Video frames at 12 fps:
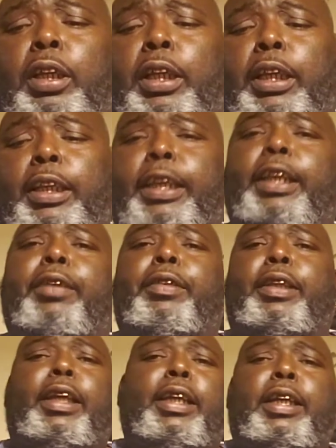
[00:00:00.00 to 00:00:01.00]
let
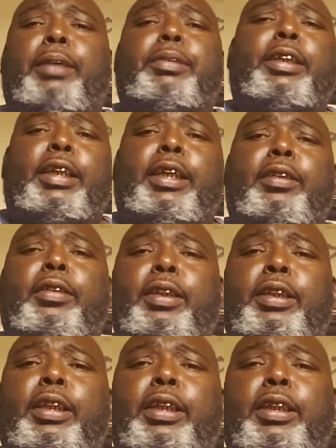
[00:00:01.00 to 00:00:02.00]
everything come together,
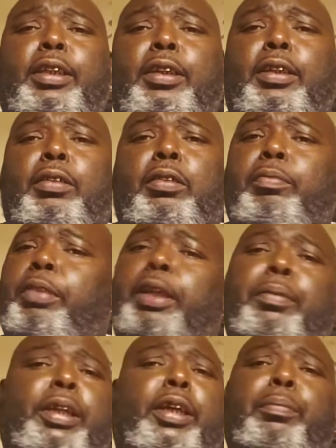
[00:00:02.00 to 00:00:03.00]
and then
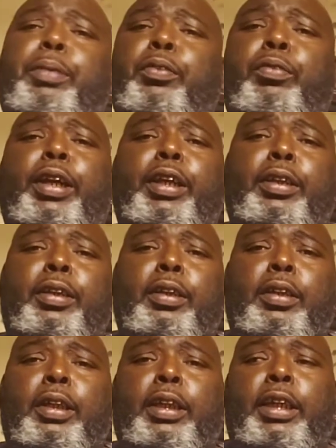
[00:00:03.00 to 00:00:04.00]
they'll be ready,
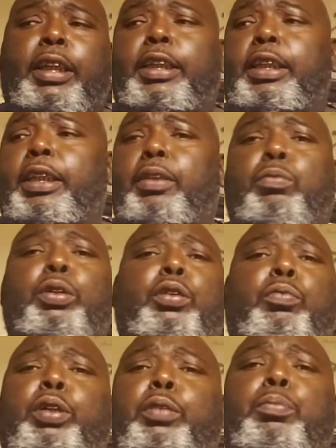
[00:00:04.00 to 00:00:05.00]
and then
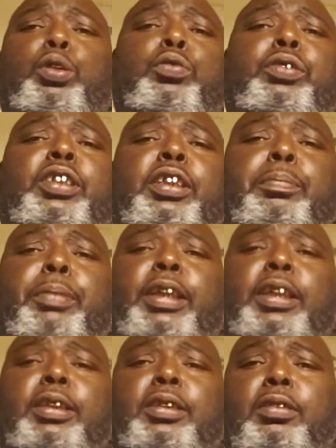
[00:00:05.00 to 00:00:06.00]
we'll move to the
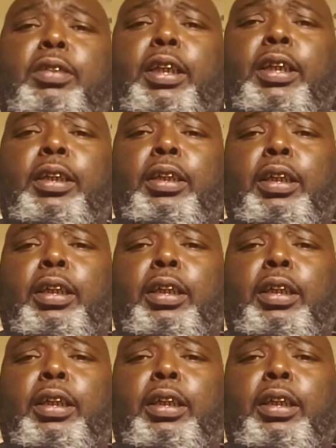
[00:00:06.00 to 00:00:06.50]
beans. Okay,